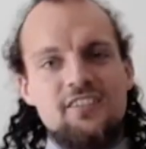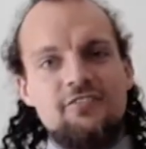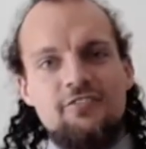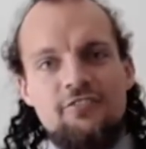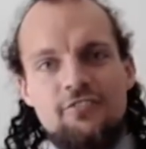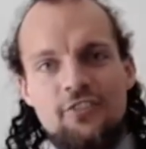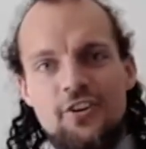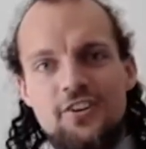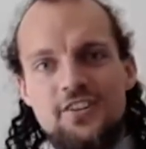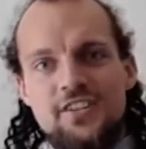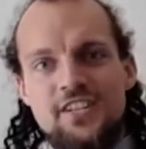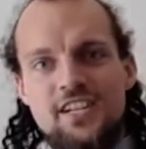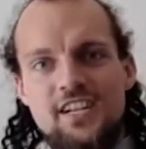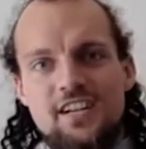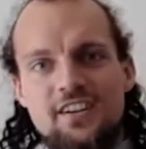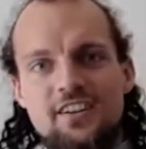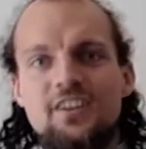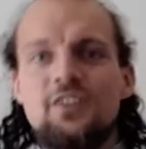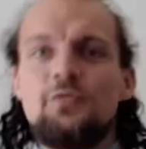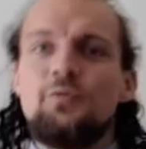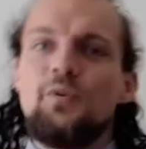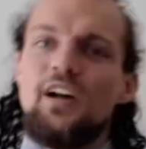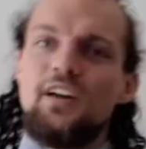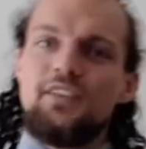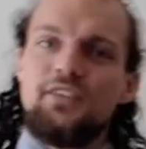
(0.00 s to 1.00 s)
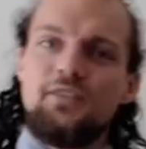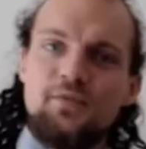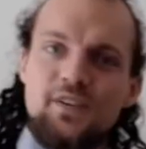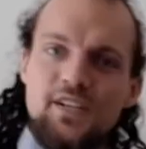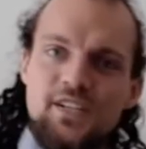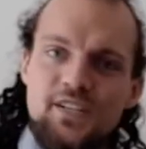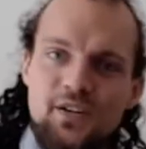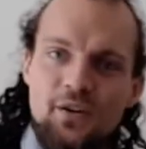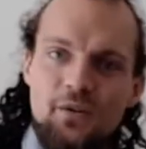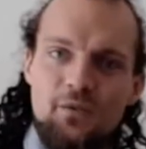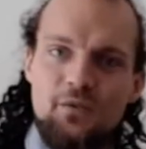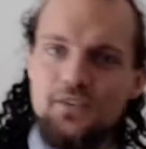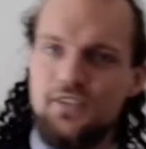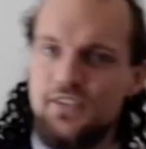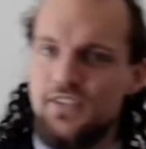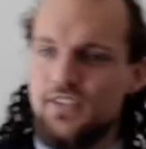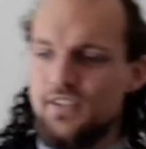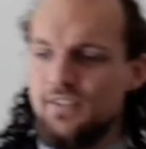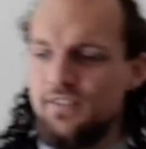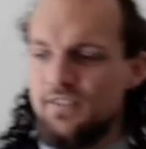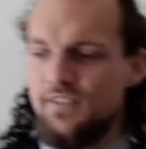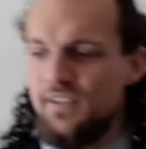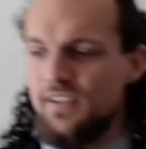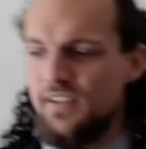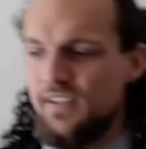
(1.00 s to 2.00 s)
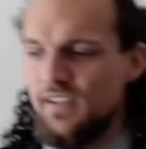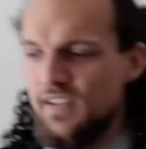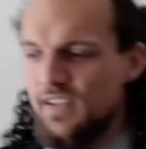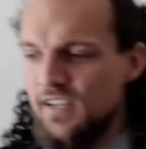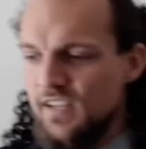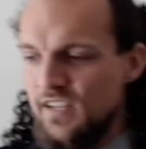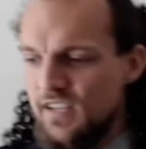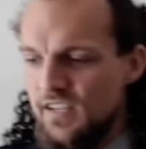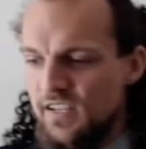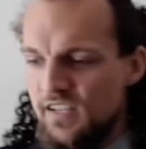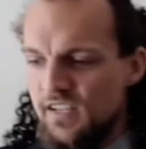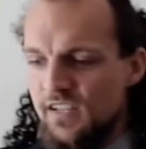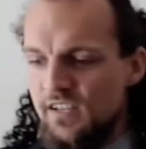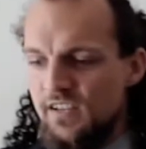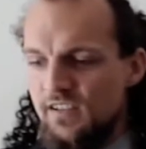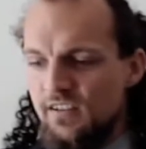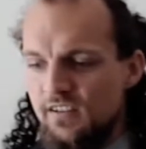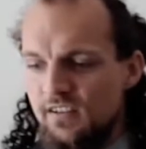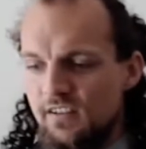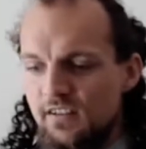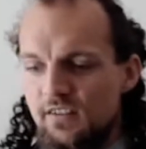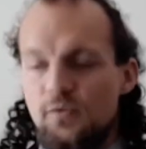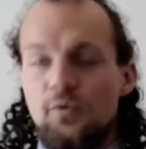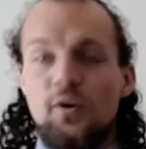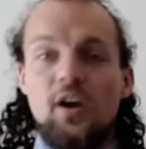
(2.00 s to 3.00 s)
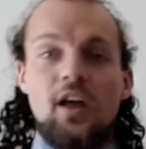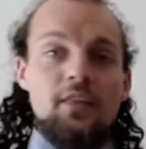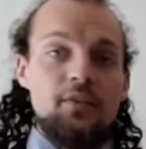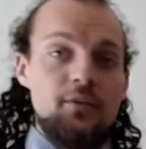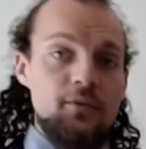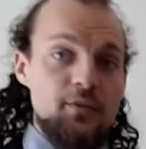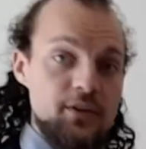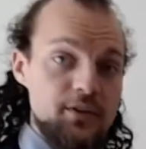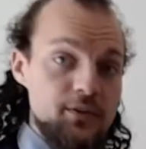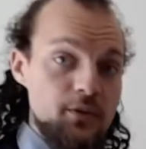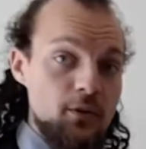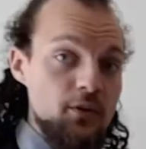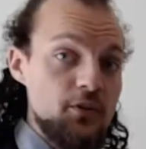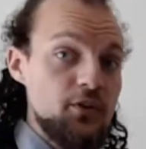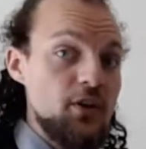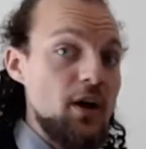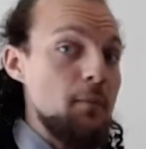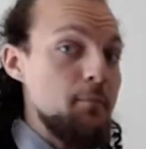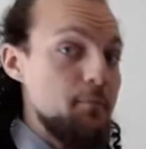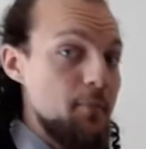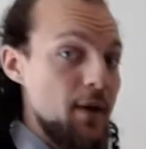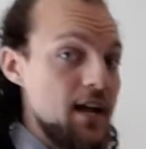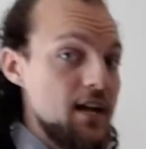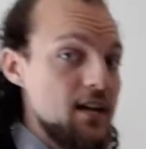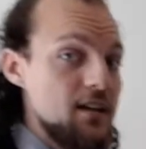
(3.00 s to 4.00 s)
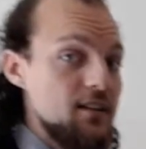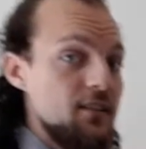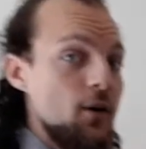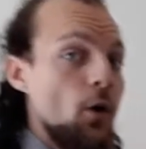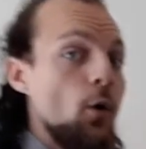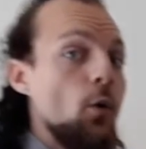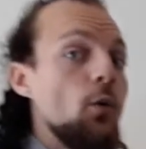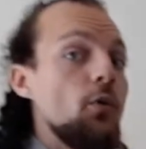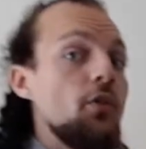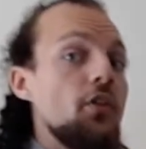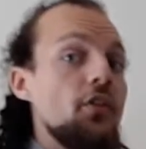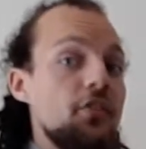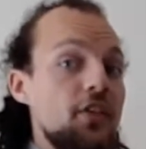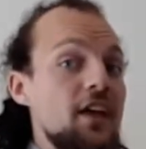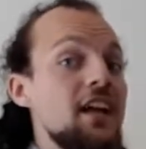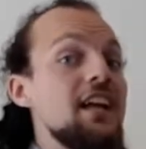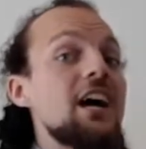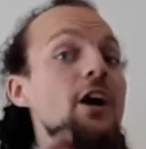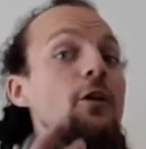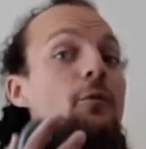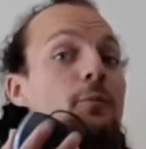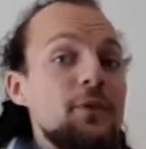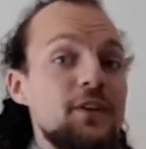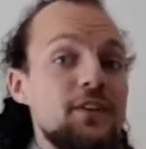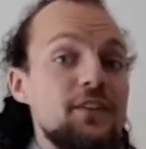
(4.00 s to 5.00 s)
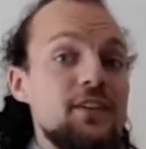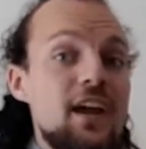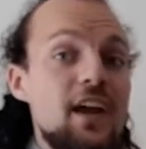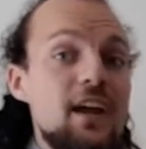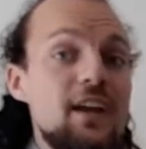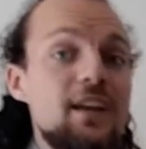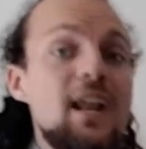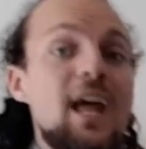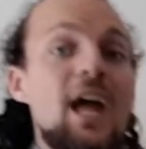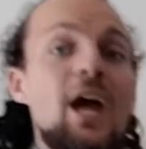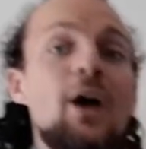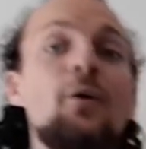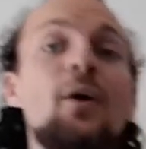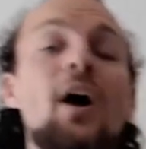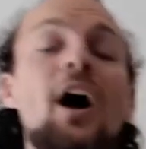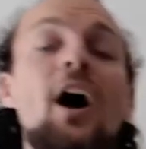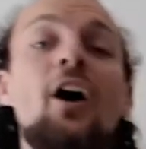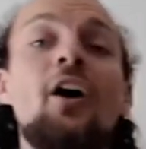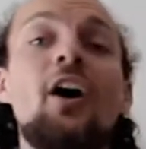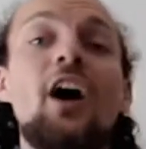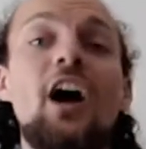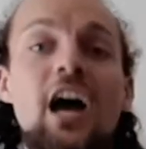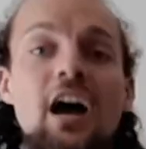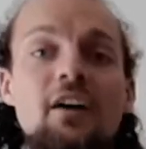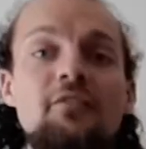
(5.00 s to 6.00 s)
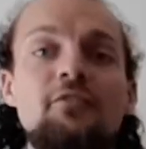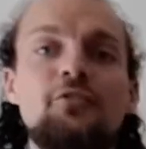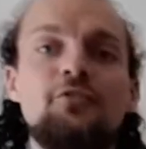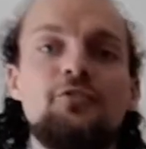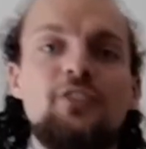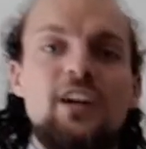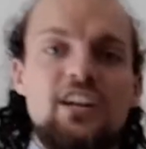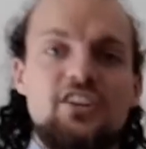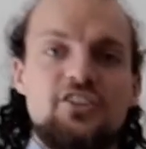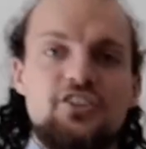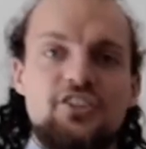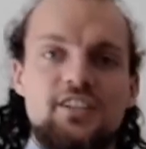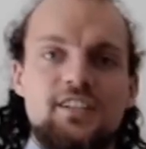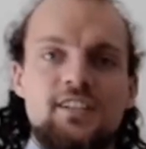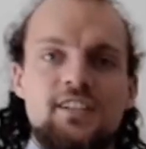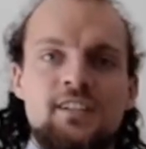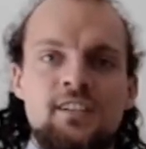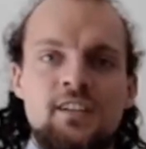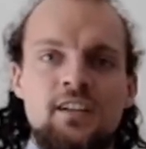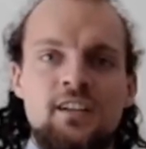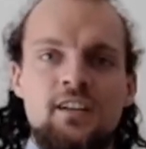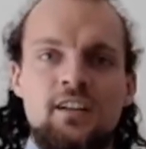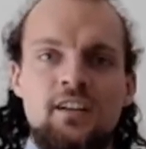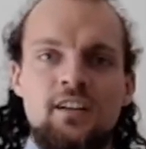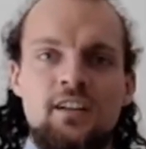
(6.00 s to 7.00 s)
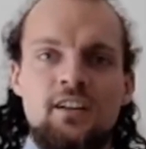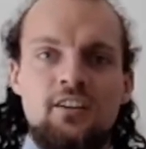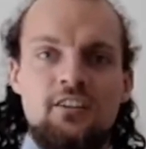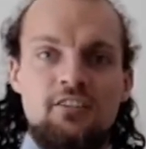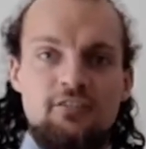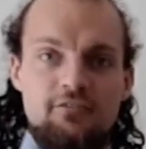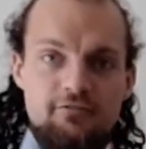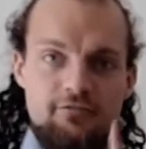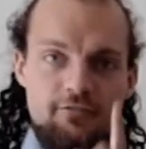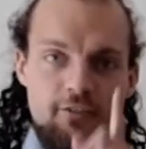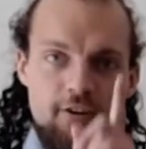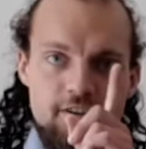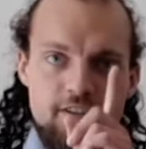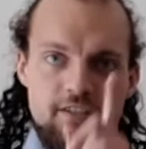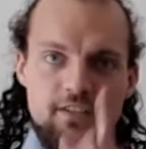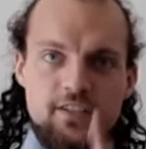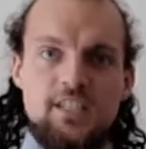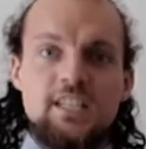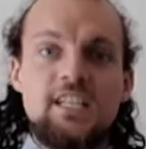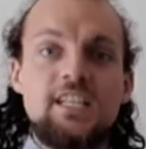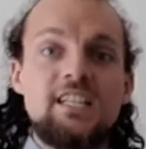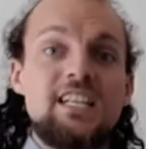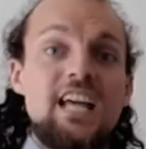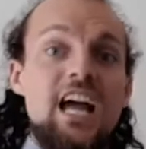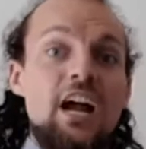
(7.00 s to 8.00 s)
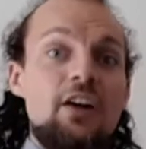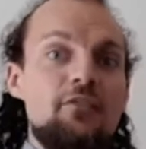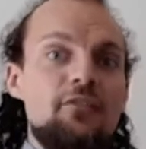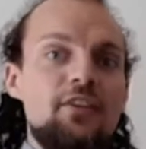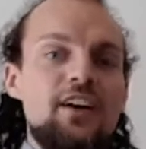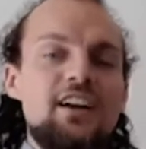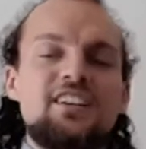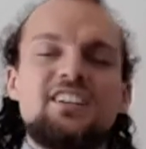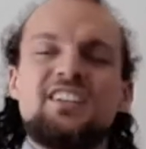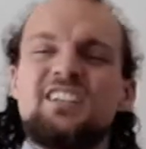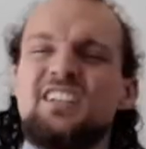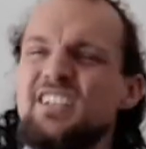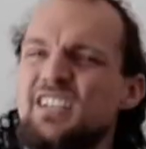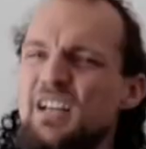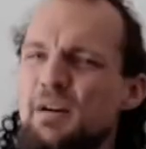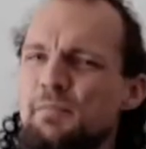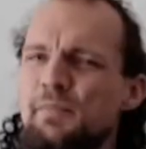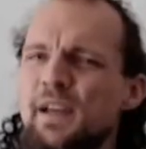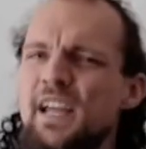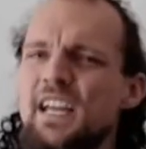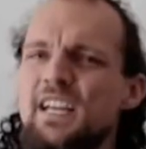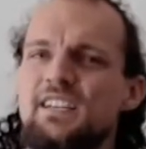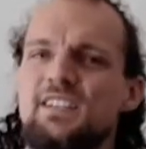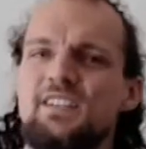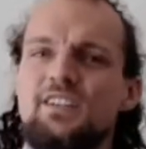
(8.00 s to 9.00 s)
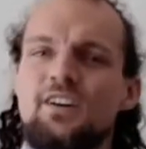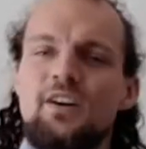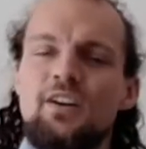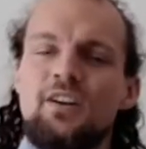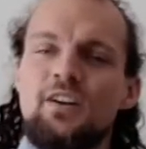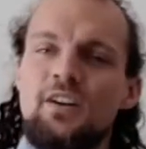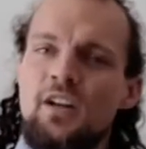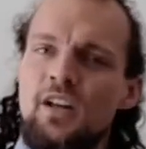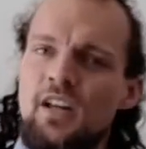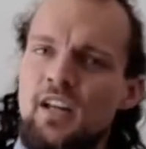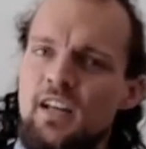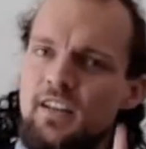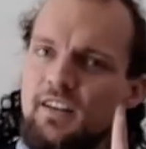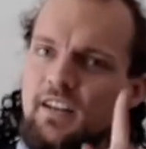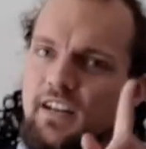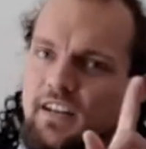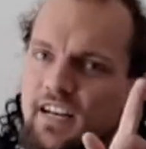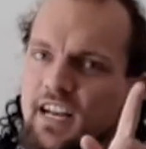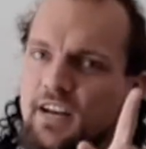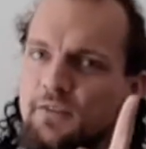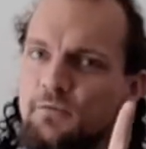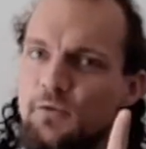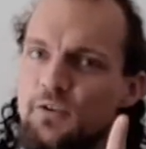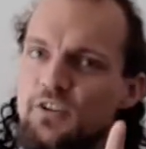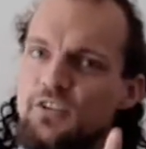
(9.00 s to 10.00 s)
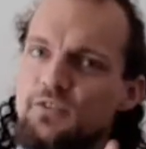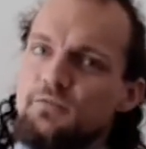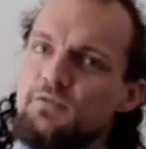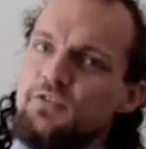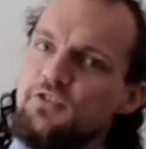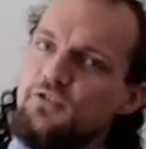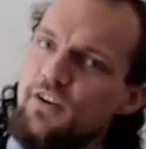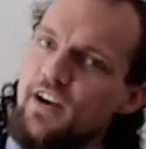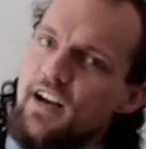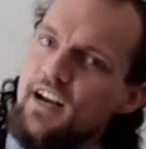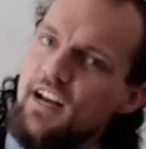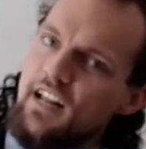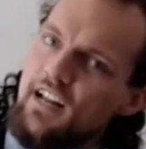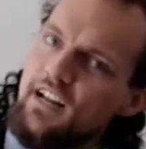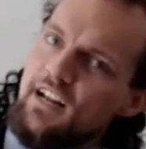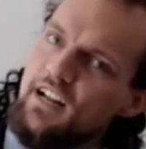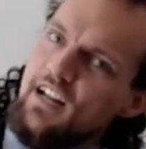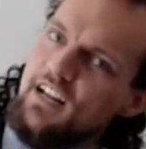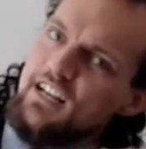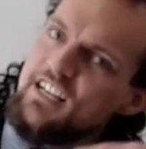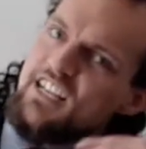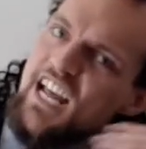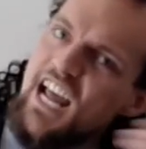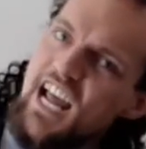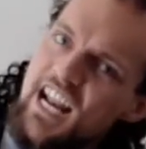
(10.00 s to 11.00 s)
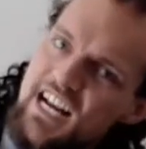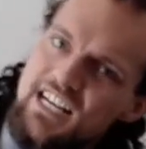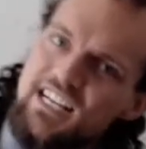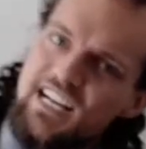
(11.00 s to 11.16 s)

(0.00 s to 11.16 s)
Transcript: First here we got the results. And the results are all the things are the same now are averages. First, these averages are based on the network training 10